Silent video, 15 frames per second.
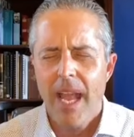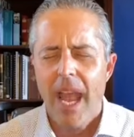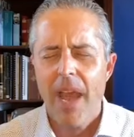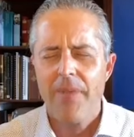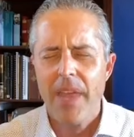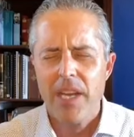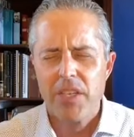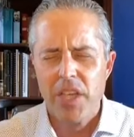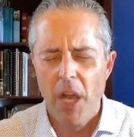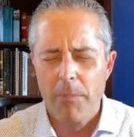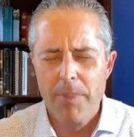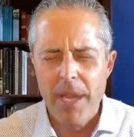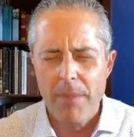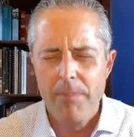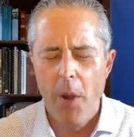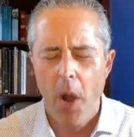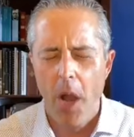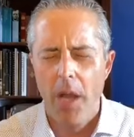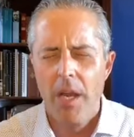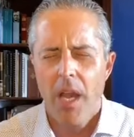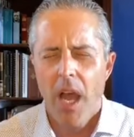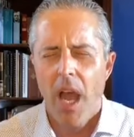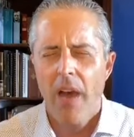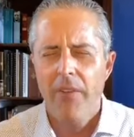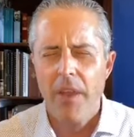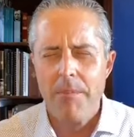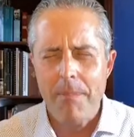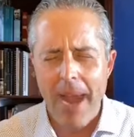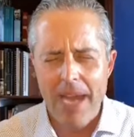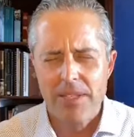and they shall be a part of a
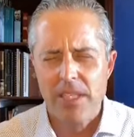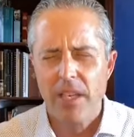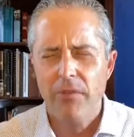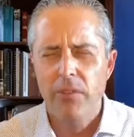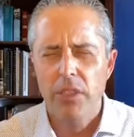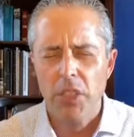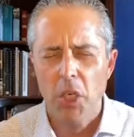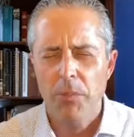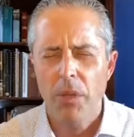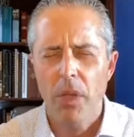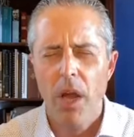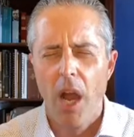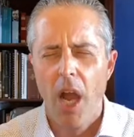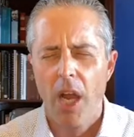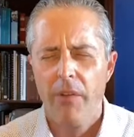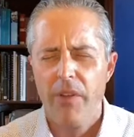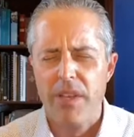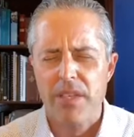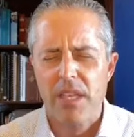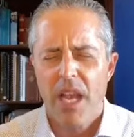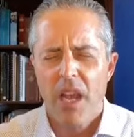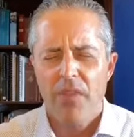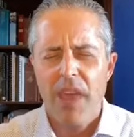massive global harvest.